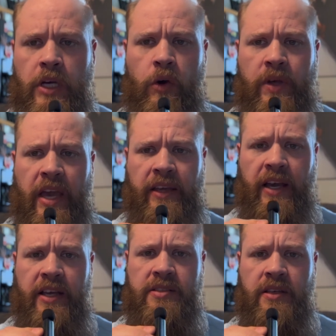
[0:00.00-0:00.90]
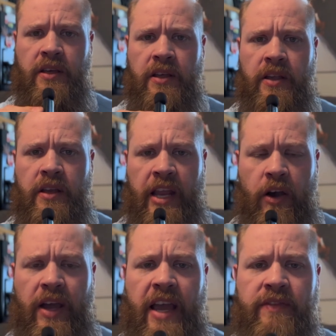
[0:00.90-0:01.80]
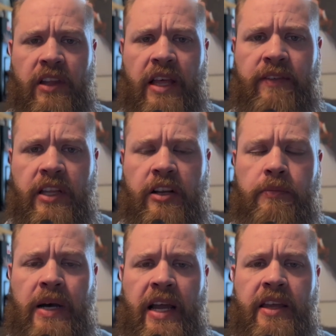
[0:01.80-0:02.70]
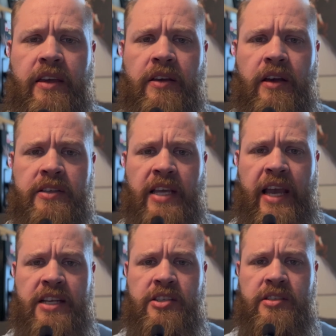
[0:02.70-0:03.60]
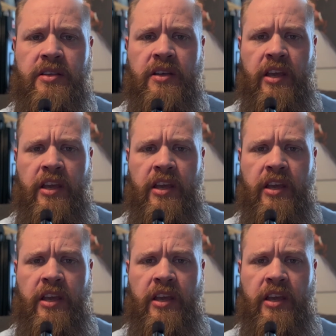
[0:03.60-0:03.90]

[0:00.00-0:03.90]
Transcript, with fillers: Okay guys, now I have the lavalier mic attached.